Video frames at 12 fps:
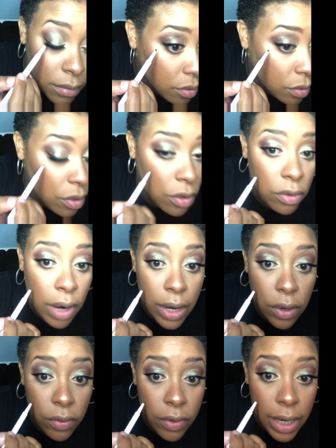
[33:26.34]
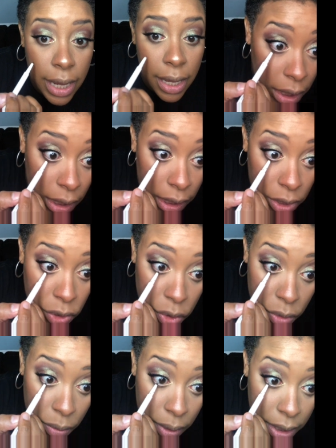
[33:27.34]
Gonna go right over that
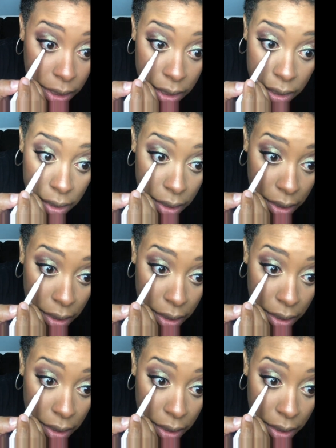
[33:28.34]
lituation.